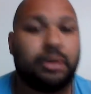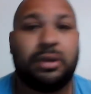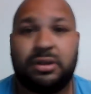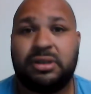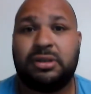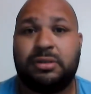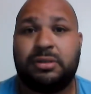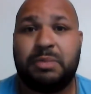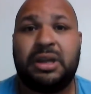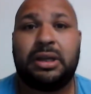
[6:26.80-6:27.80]
This is
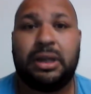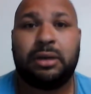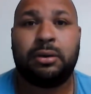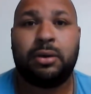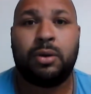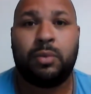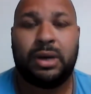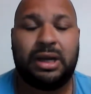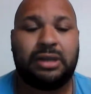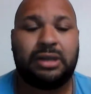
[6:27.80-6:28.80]
speaking on
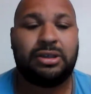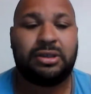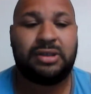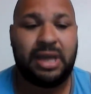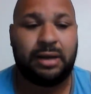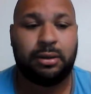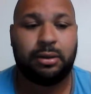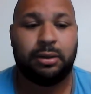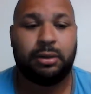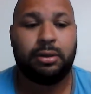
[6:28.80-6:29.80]
what I had just said.
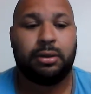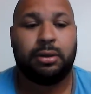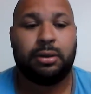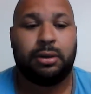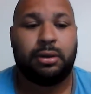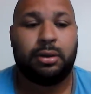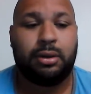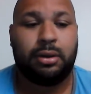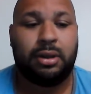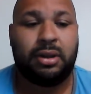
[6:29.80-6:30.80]

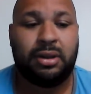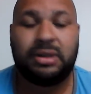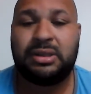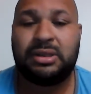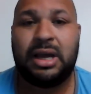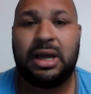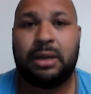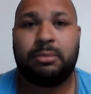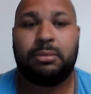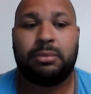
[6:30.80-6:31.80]
In this
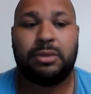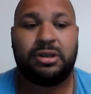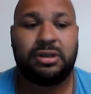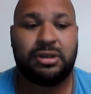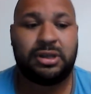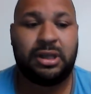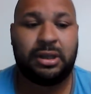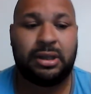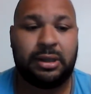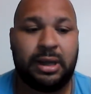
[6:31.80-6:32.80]
time, this is in
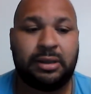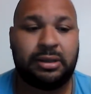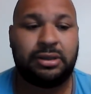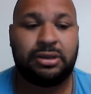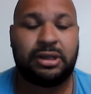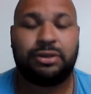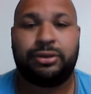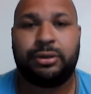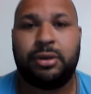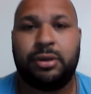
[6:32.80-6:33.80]
the 19th
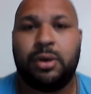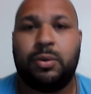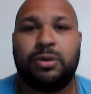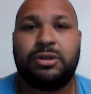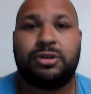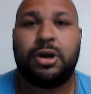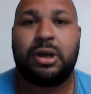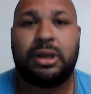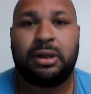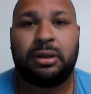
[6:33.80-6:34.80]
century. We're
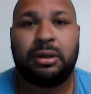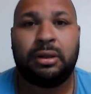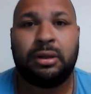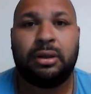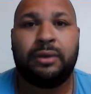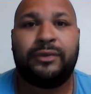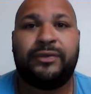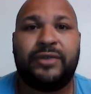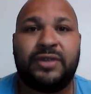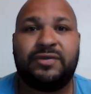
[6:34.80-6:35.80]
talking
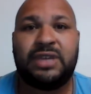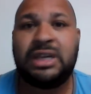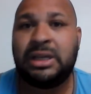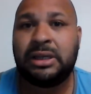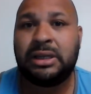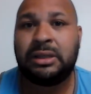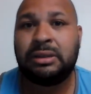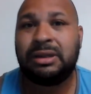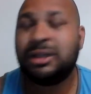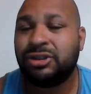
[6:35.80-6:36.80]

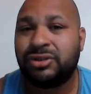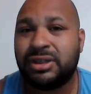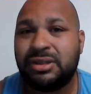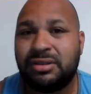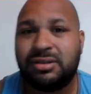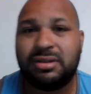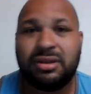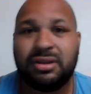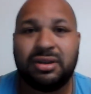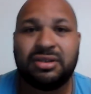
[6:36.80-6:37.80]
1500s,
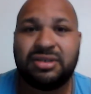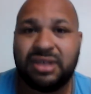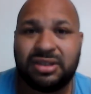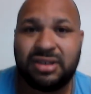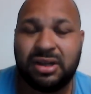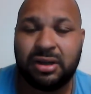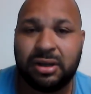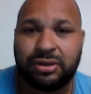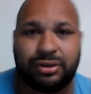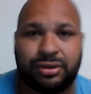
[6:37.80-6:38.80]

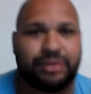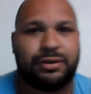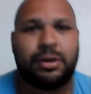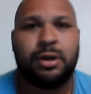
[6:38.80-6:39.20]
1600s.